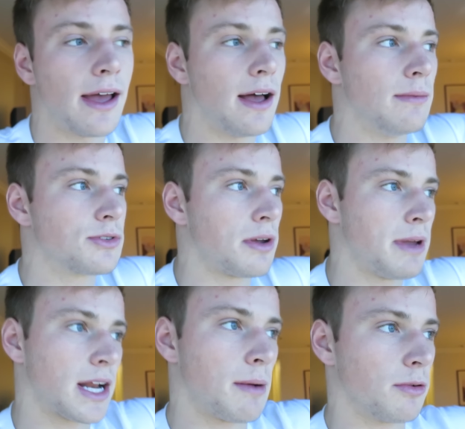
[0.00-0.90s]
Um, so I
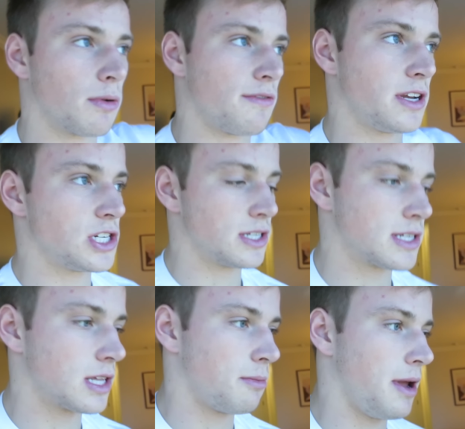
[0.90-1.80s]
made a couple
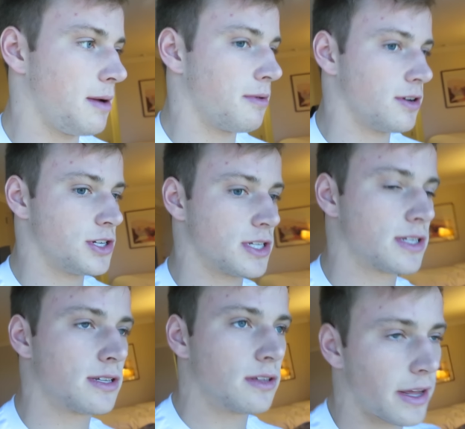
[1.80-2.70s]
revisions to the paper,
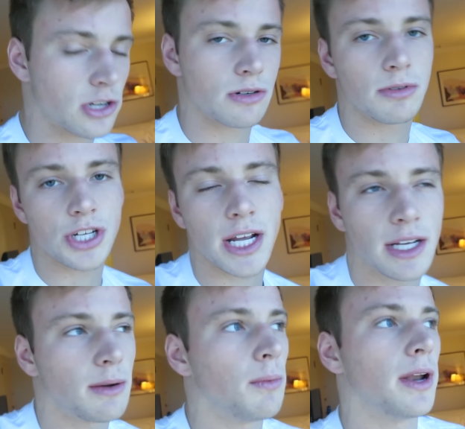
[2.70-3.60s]
just like triple
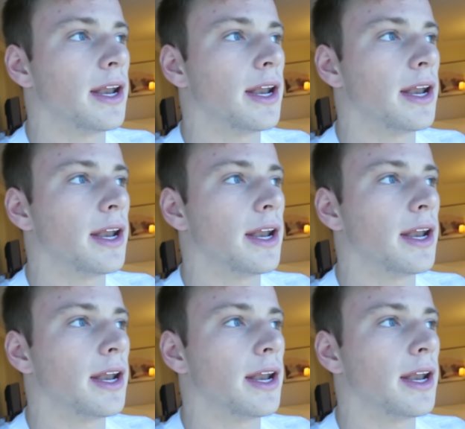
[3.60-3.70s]
checking and